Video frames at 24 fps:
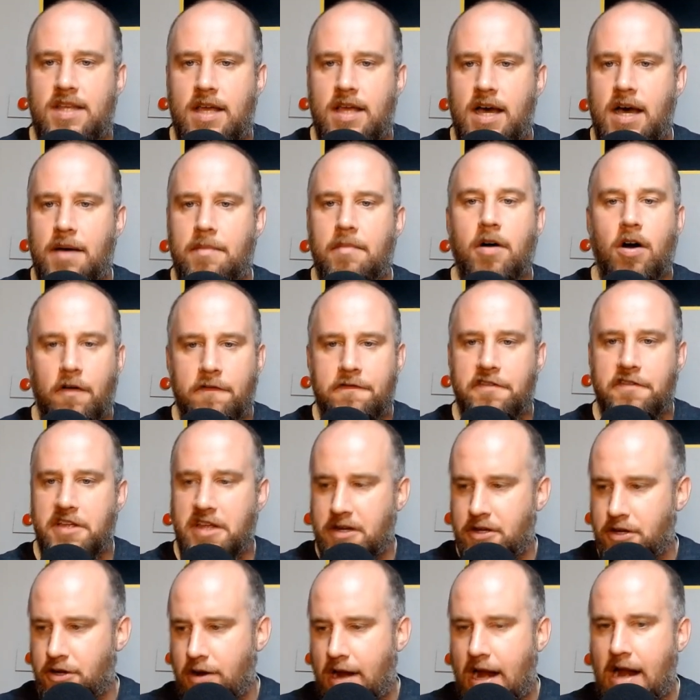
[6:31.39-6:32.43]
hopefully
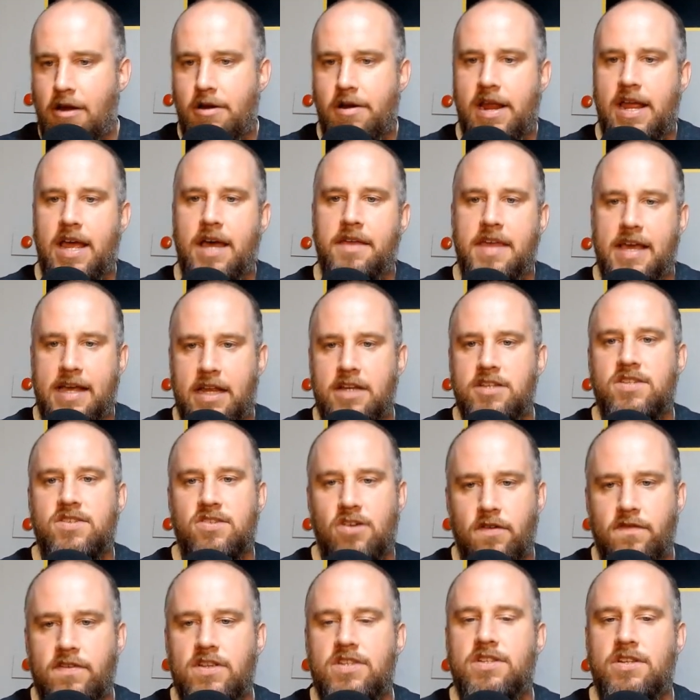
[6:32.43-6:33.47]
in your area, that can
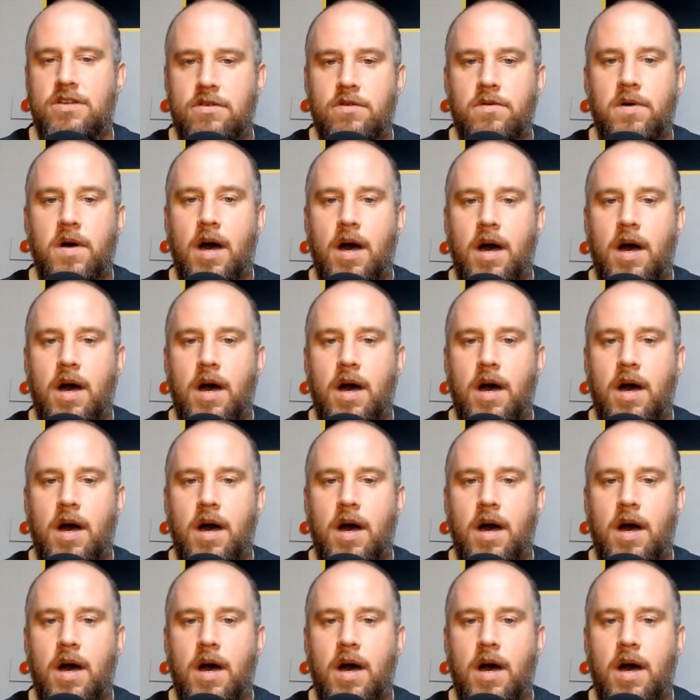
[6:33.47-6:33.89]
service you